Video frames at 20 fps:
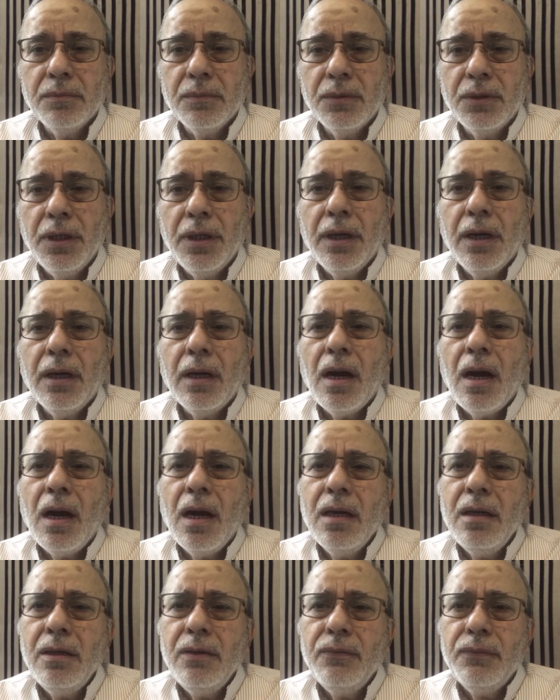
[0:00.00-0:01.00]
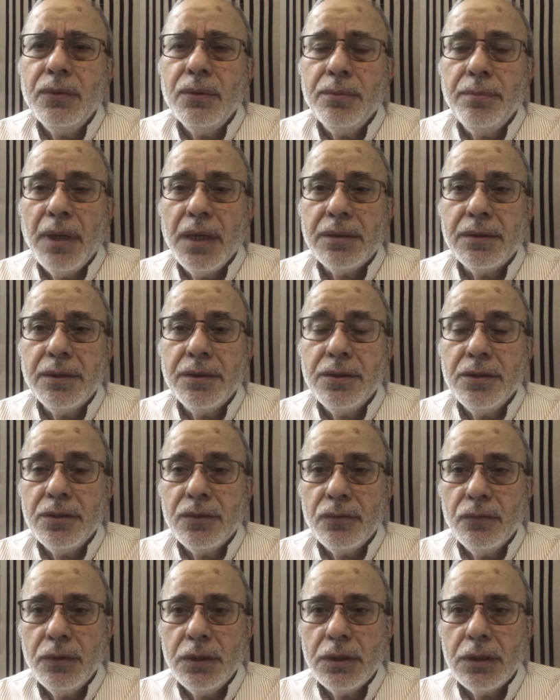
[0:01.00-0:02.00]
There are hardly few
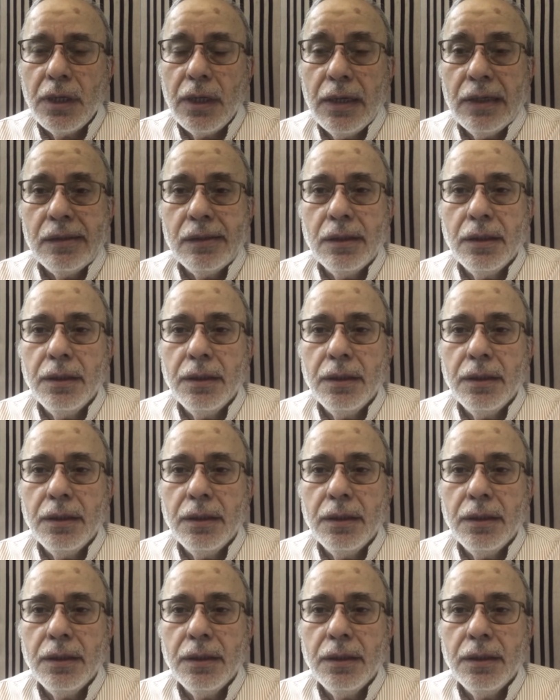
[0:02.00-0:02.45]
messages which are